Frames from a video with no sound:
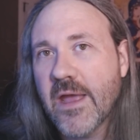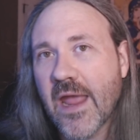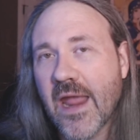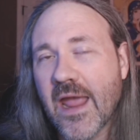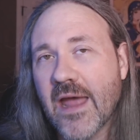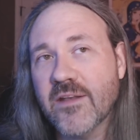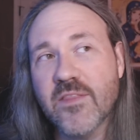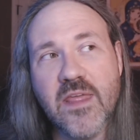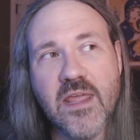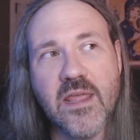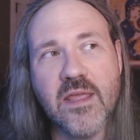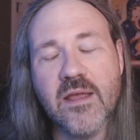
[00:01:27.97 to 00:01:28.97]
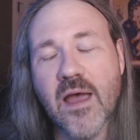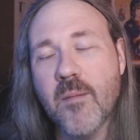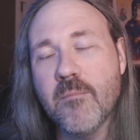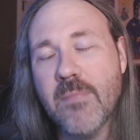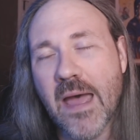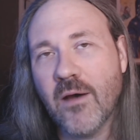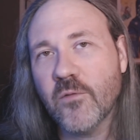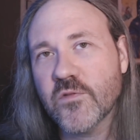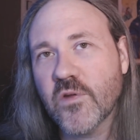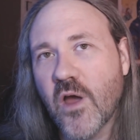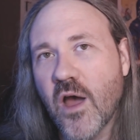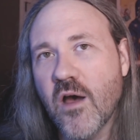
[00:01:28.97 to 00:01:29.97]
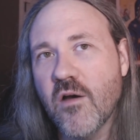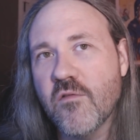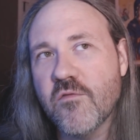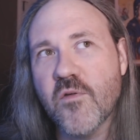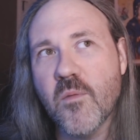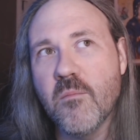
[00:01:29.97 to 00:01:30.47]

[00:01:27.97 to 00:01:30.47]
and the amount of